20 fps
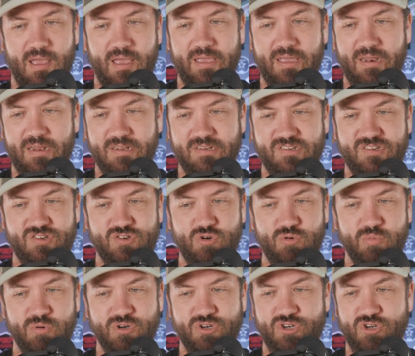It is
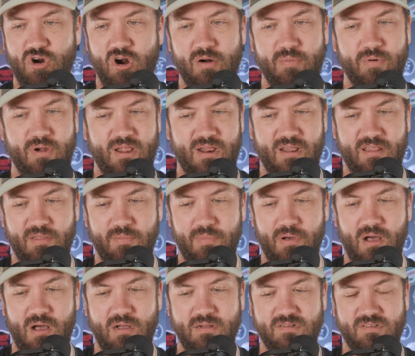super sharp right out of the
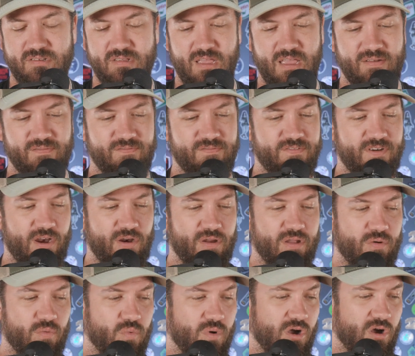box and
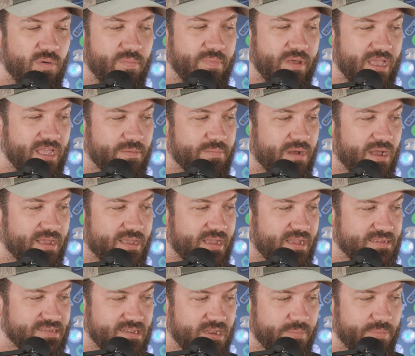very well made by
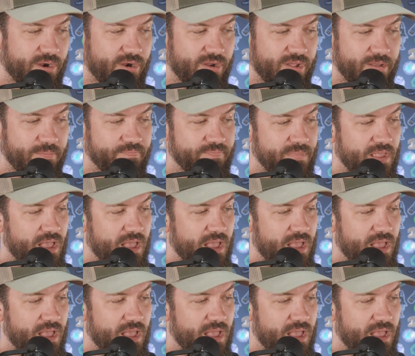Cas Iberia.